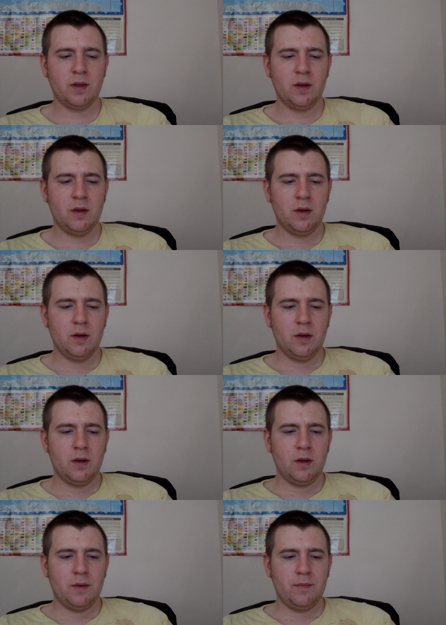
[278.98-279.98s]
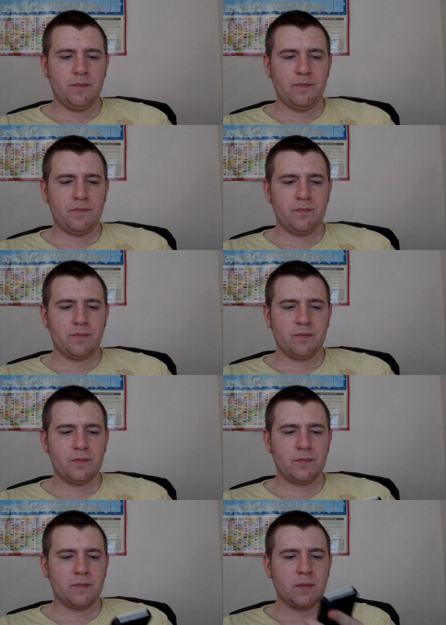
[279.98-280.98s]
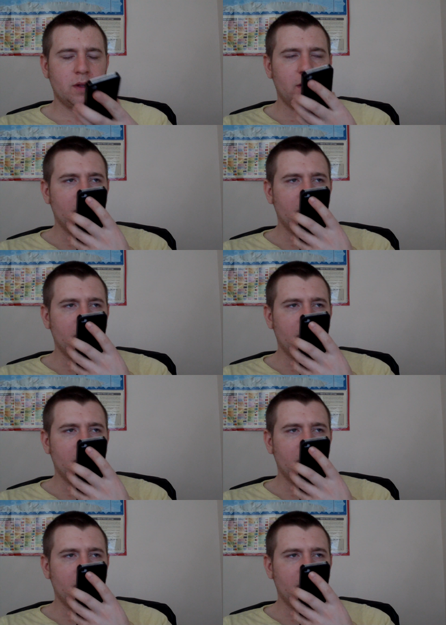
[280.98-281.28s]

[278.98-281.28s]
Nobody speaks.